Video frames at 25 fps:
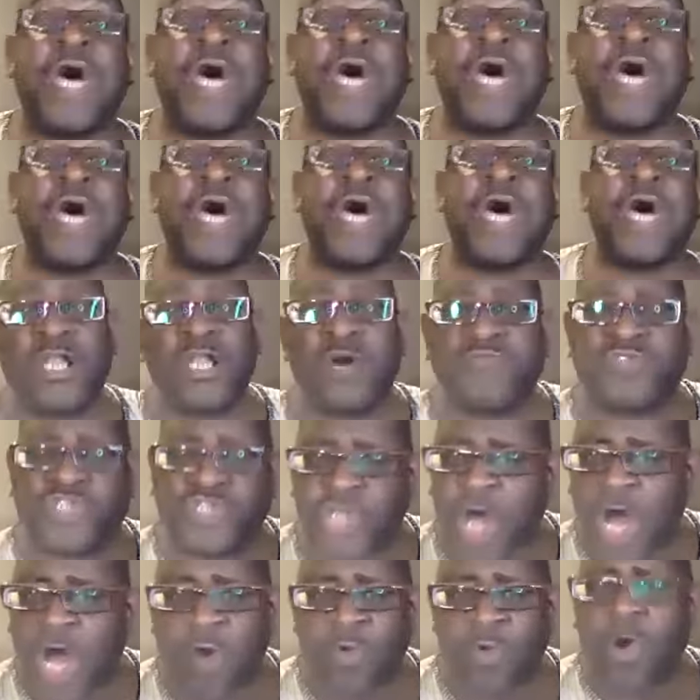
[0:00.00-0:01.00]
of sorrow
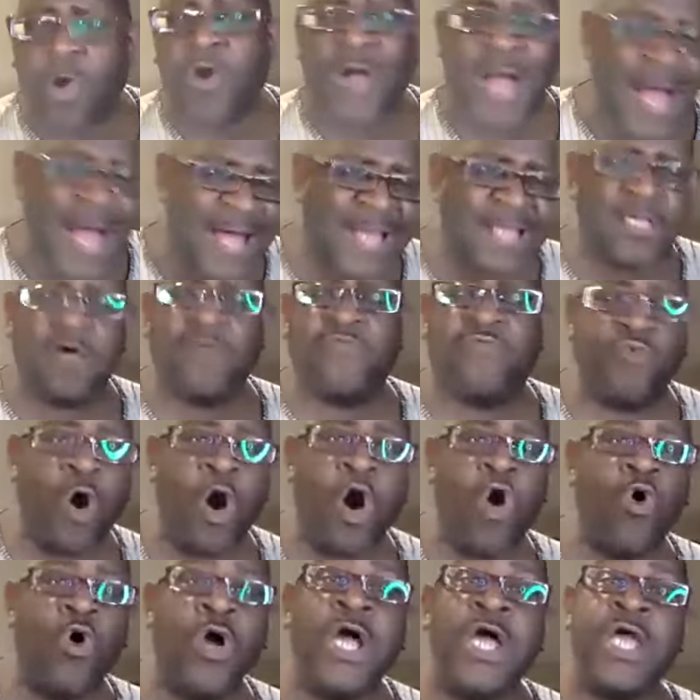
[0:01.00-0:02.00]
and of woe.
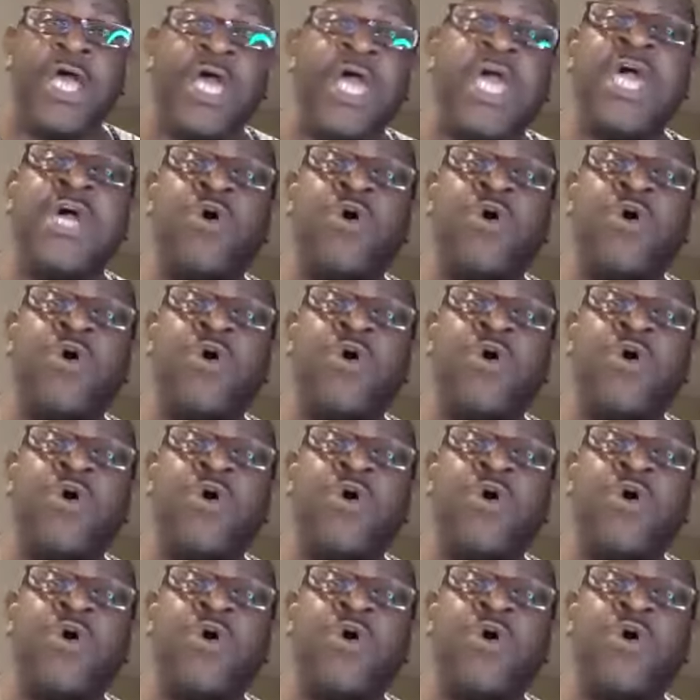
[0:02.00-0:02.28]
He will